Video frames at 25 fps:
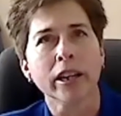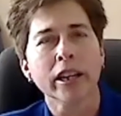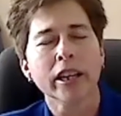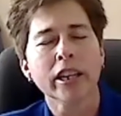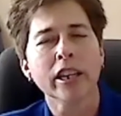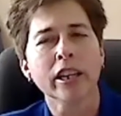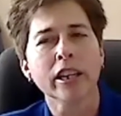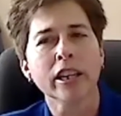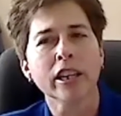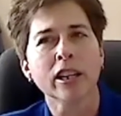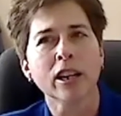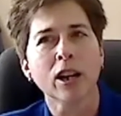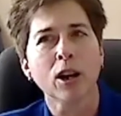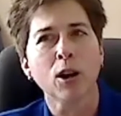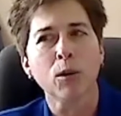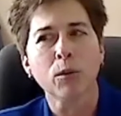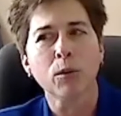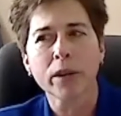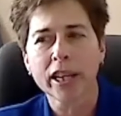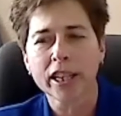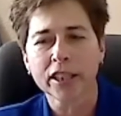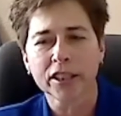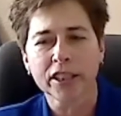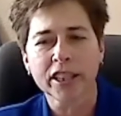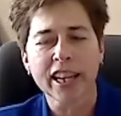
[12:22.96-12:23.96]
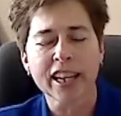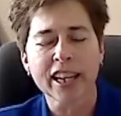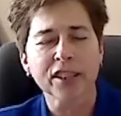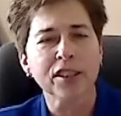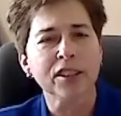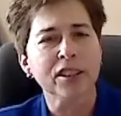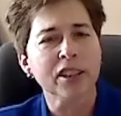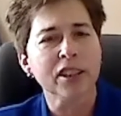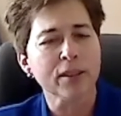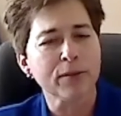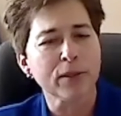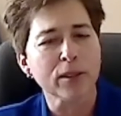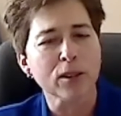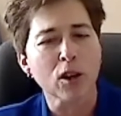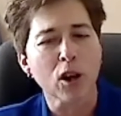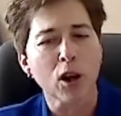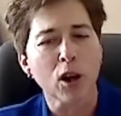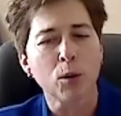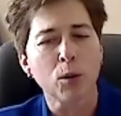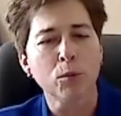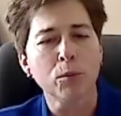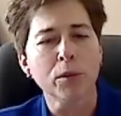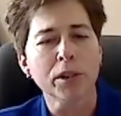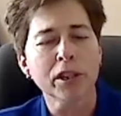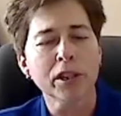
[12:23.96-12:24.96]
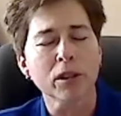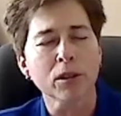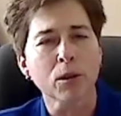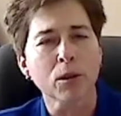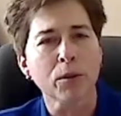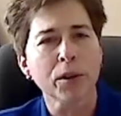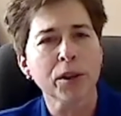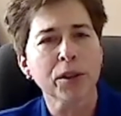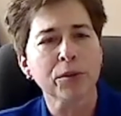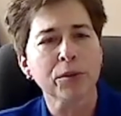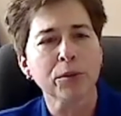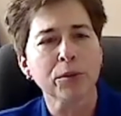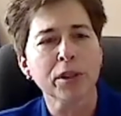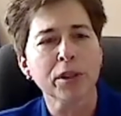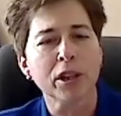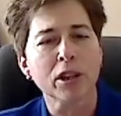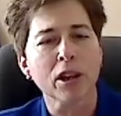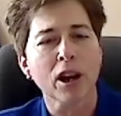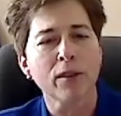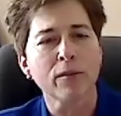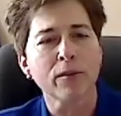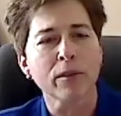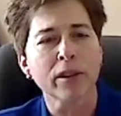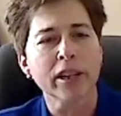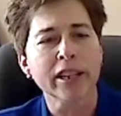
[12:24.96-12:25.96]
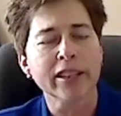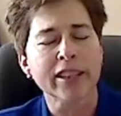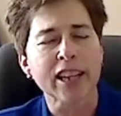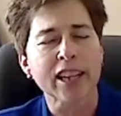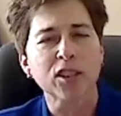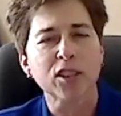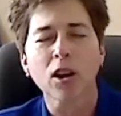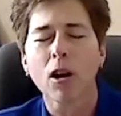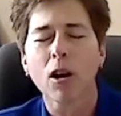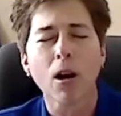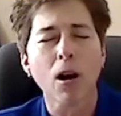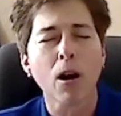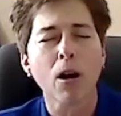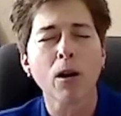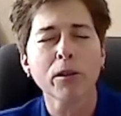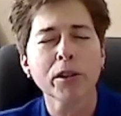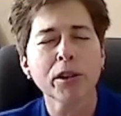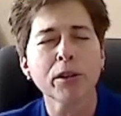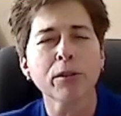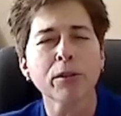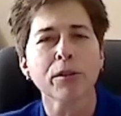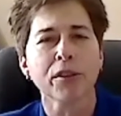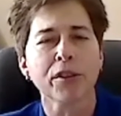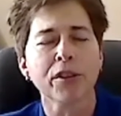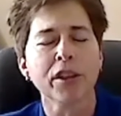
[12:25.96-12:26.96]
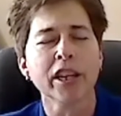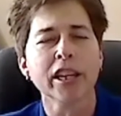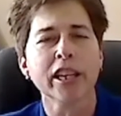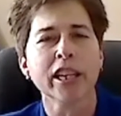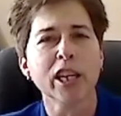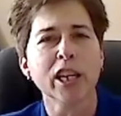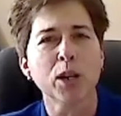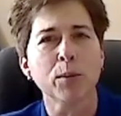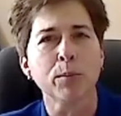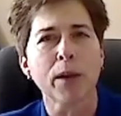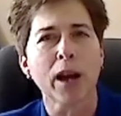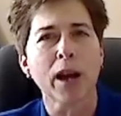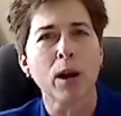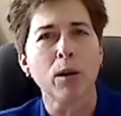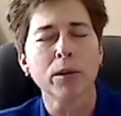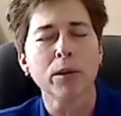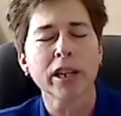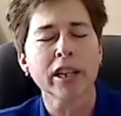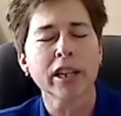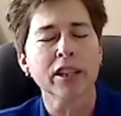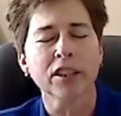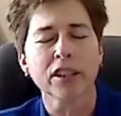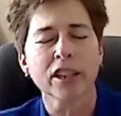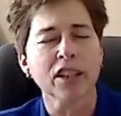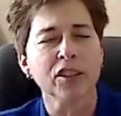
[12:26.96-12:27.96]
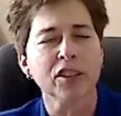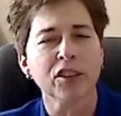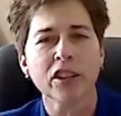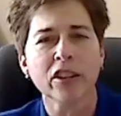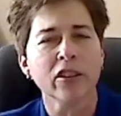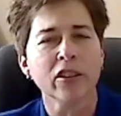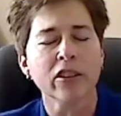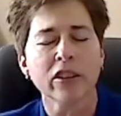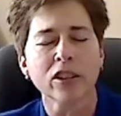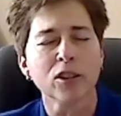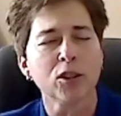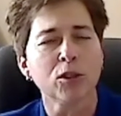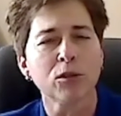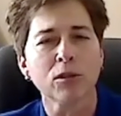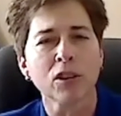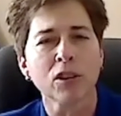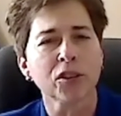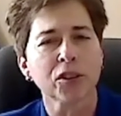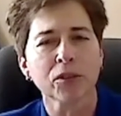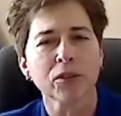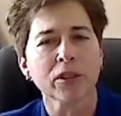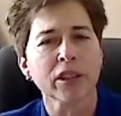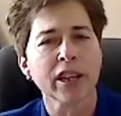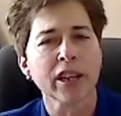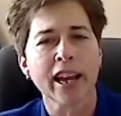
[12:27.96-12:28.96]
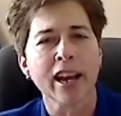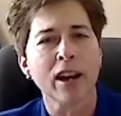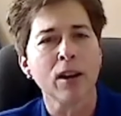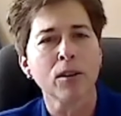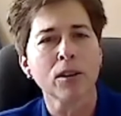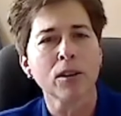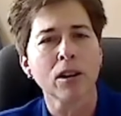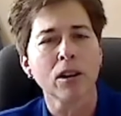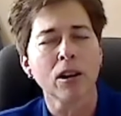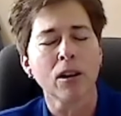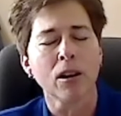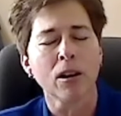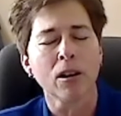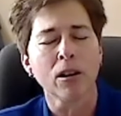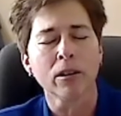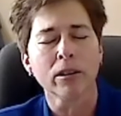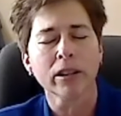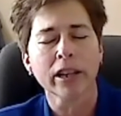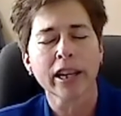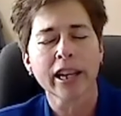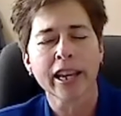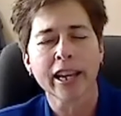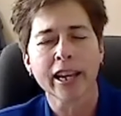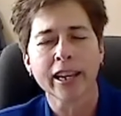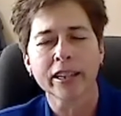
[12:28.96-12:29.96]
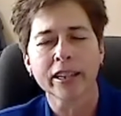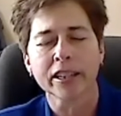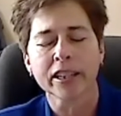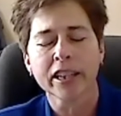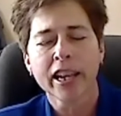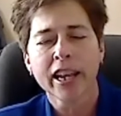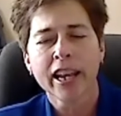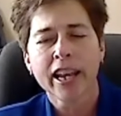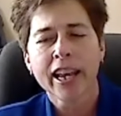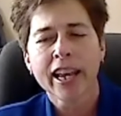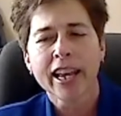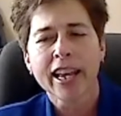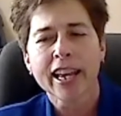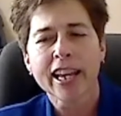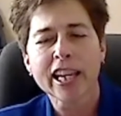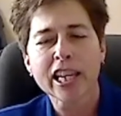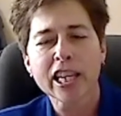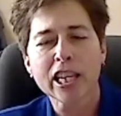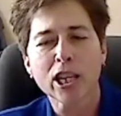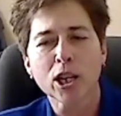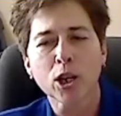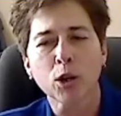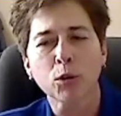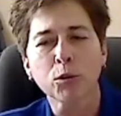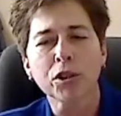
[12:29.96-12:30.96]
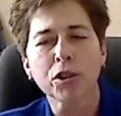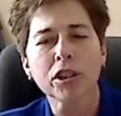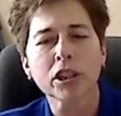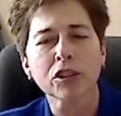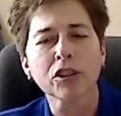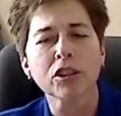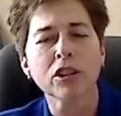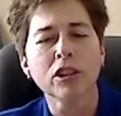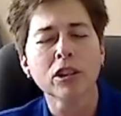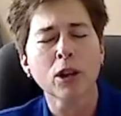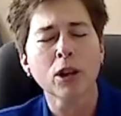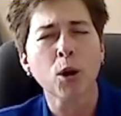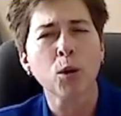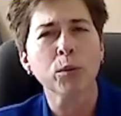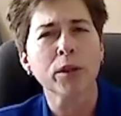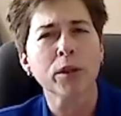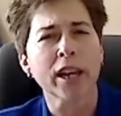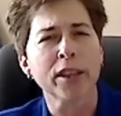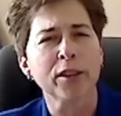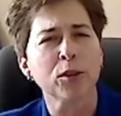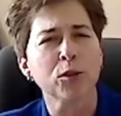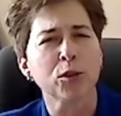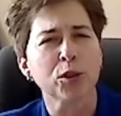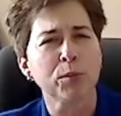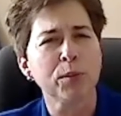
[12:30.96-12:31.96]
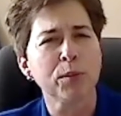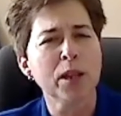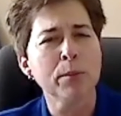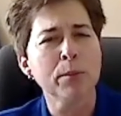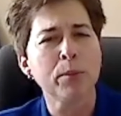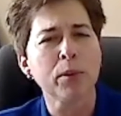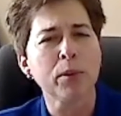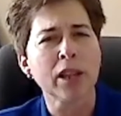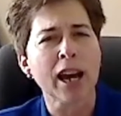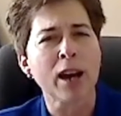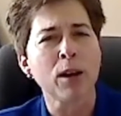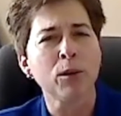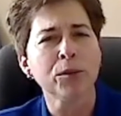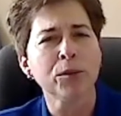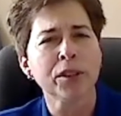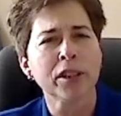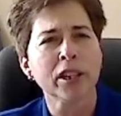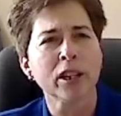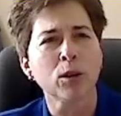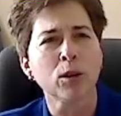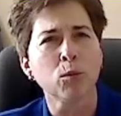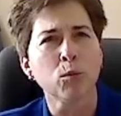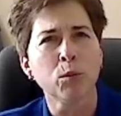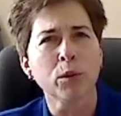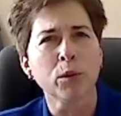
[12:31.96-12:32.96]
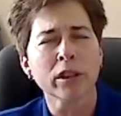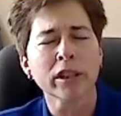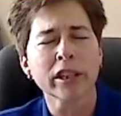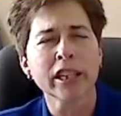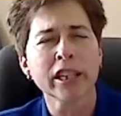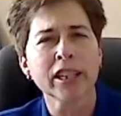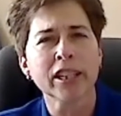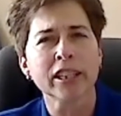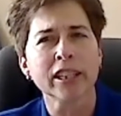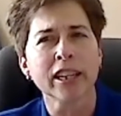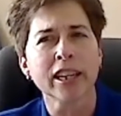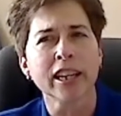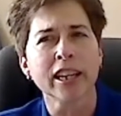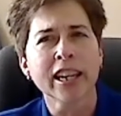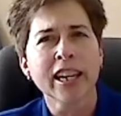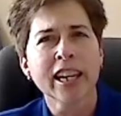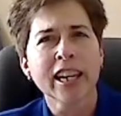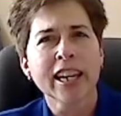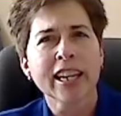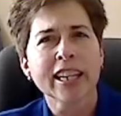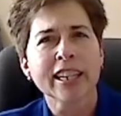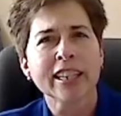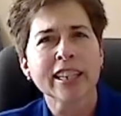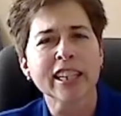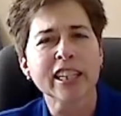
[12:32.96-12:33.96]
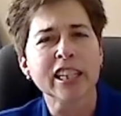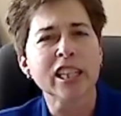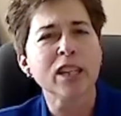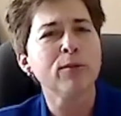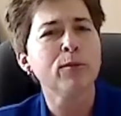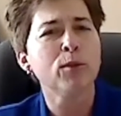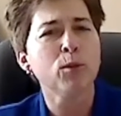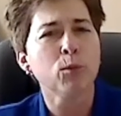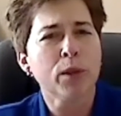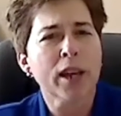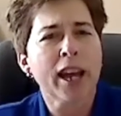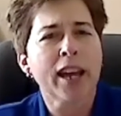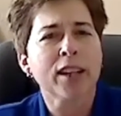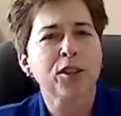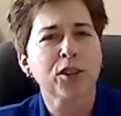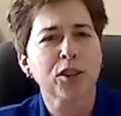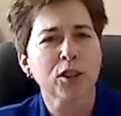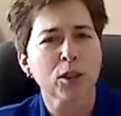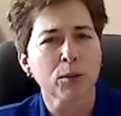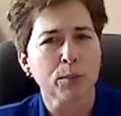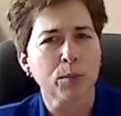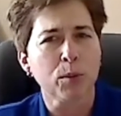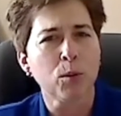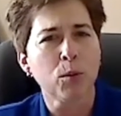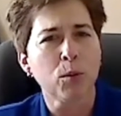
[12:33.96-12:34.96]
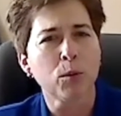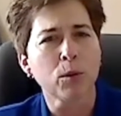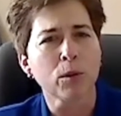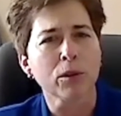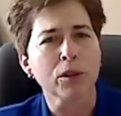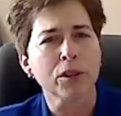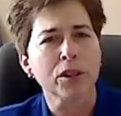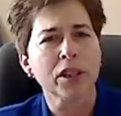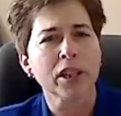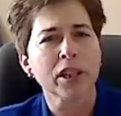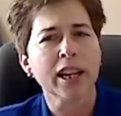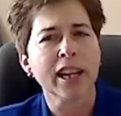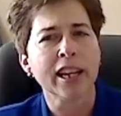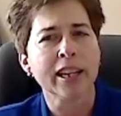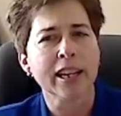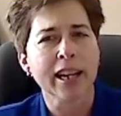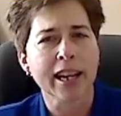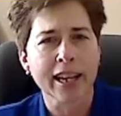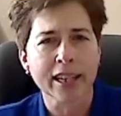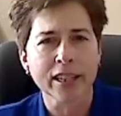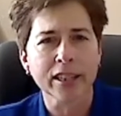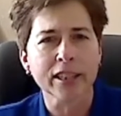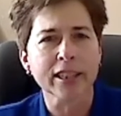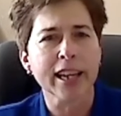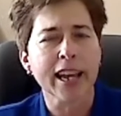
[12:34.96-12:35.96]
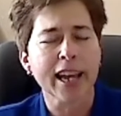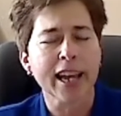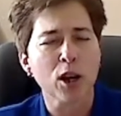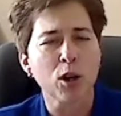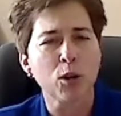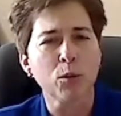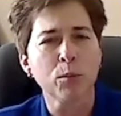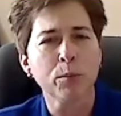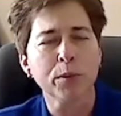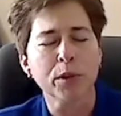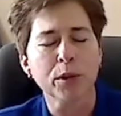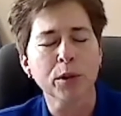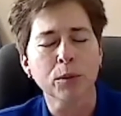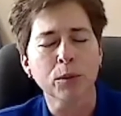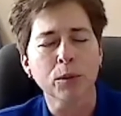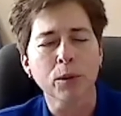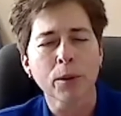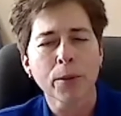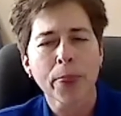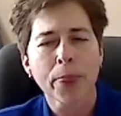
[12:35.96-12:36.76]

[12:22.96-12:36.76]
It's difficult when you're going through recovery. That's all you're thinking about is either the drugs or the alcohol. And, just know that there's people out there willing to give you that support and to help you.